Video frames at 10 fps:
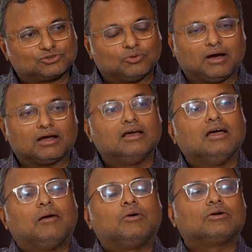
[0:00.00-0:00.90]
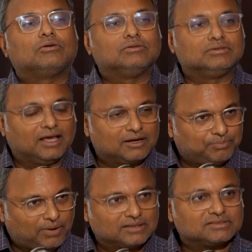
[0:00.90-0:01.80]
Kumar about their
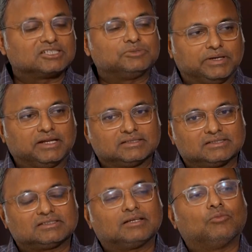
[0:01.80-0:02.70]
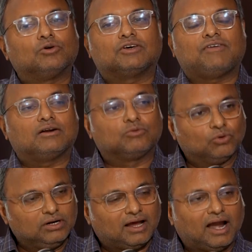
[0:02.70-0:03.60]
past experiences, and both have had
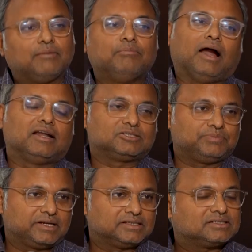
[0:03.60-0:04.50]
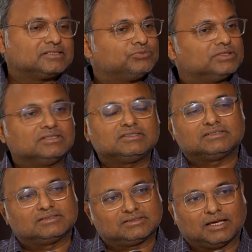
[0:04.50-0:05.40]
good and bad experiences with this
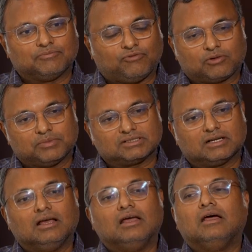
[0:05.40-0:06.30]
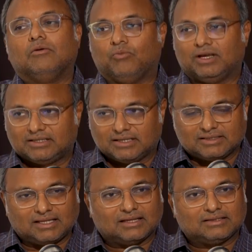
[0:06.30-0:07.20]
same formation. Whether
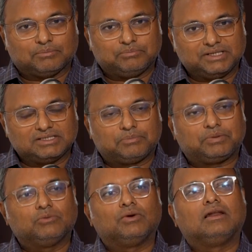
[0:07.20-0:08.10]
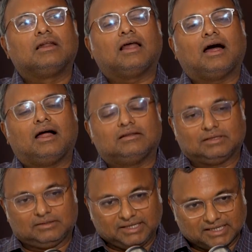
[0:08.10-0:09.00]
the BJP will, the
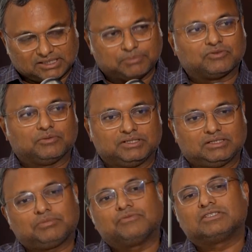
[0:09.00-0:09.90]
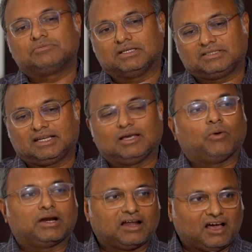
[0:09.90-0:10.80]
leadership of the BJP, which is basically a
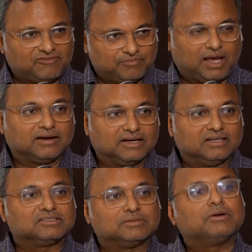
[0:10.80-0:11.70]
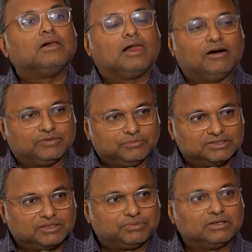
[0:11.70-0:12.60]
1.5-man leadership of the
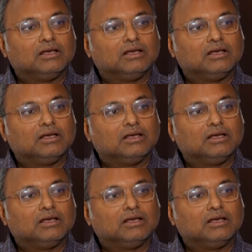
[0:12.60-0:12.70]
BJP,